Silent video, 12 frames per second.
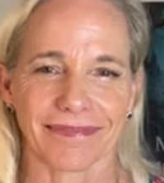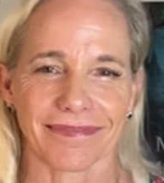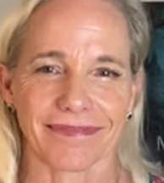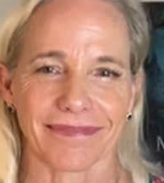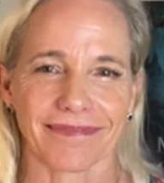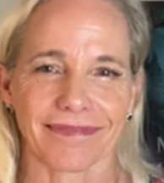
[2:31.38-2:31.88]

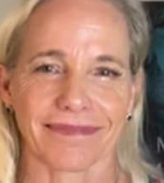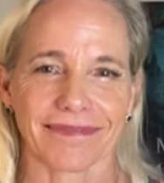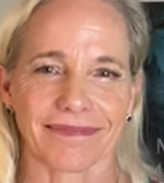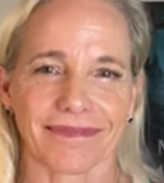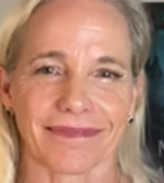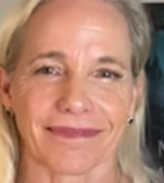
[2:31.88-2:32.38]

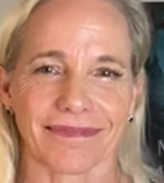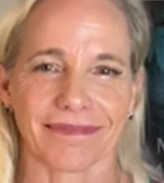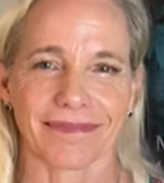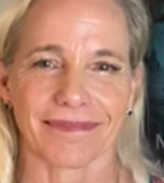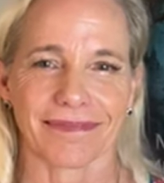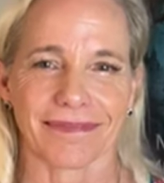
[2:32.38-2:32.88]

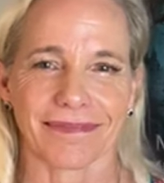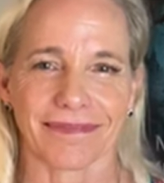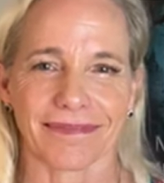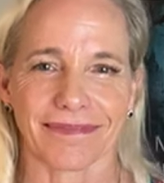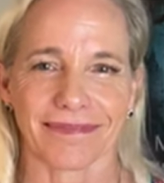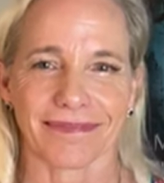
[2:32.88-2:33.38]

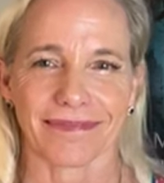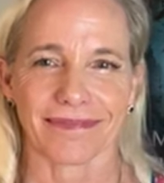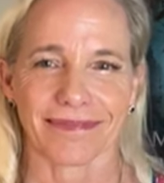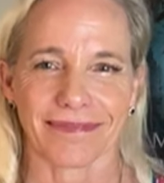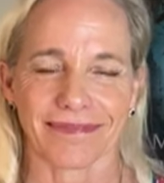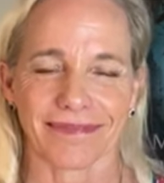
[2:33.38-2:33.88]

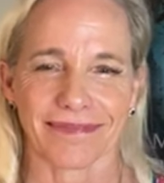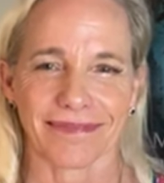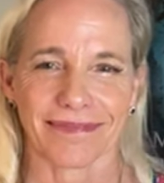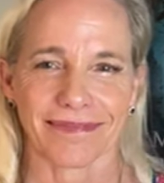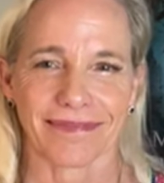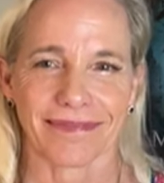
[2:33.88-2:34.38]

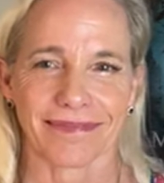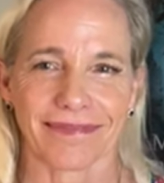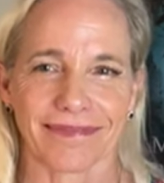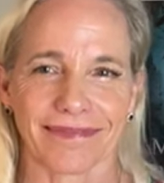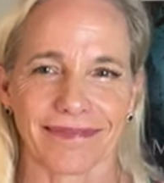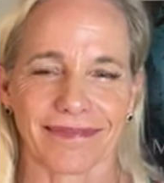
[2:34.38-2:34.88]

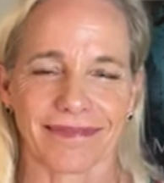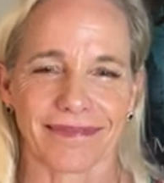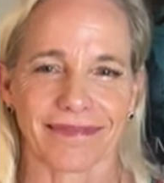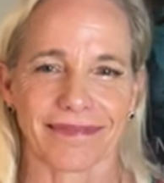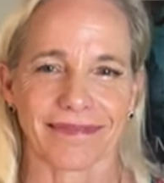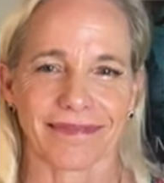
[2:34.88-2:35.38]

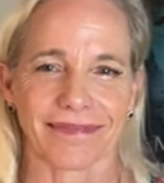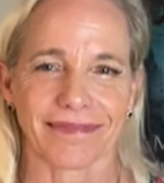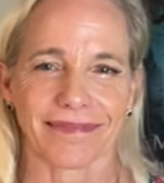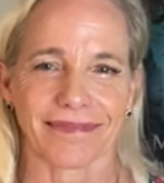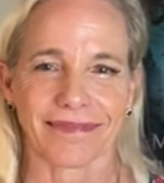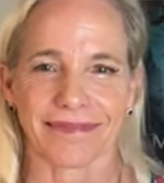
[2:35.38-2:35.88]

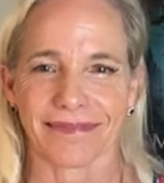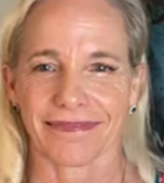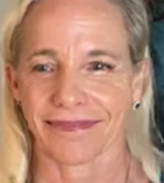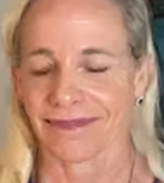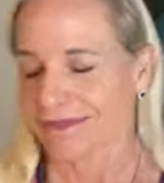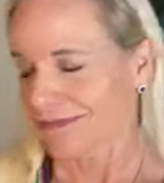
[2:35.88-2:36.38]

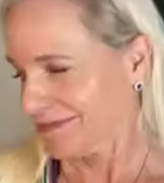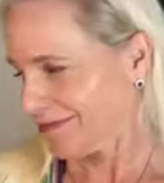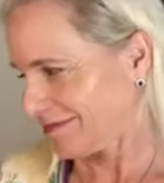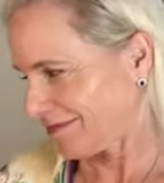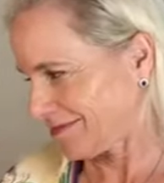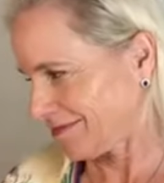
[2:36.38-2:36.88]

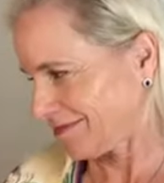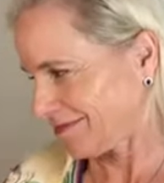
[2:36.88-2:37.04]
(silent)